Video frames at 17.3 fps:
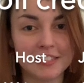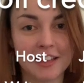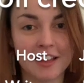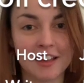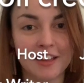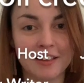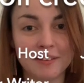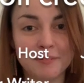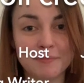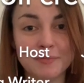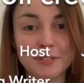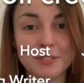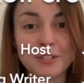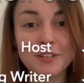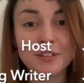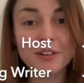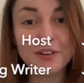time
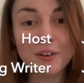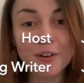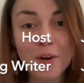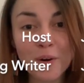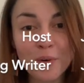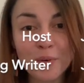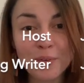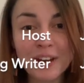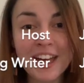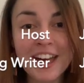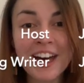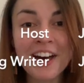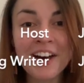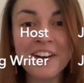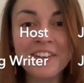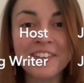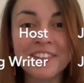to go
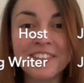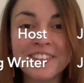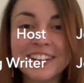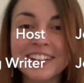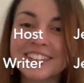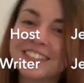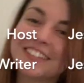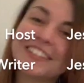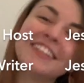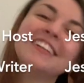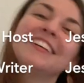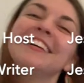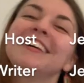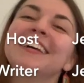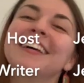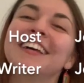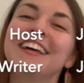now.
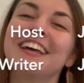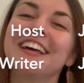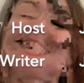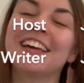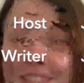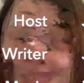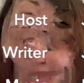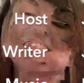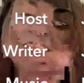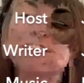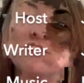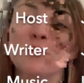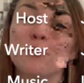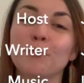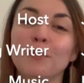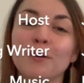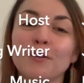
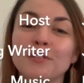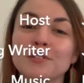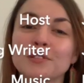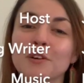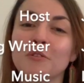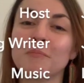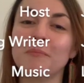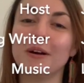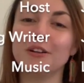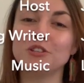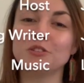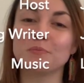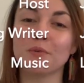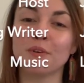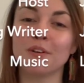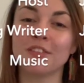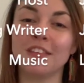You're worth so much
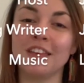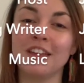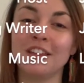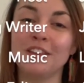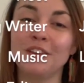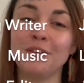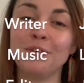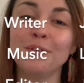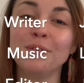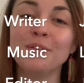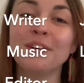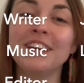more than you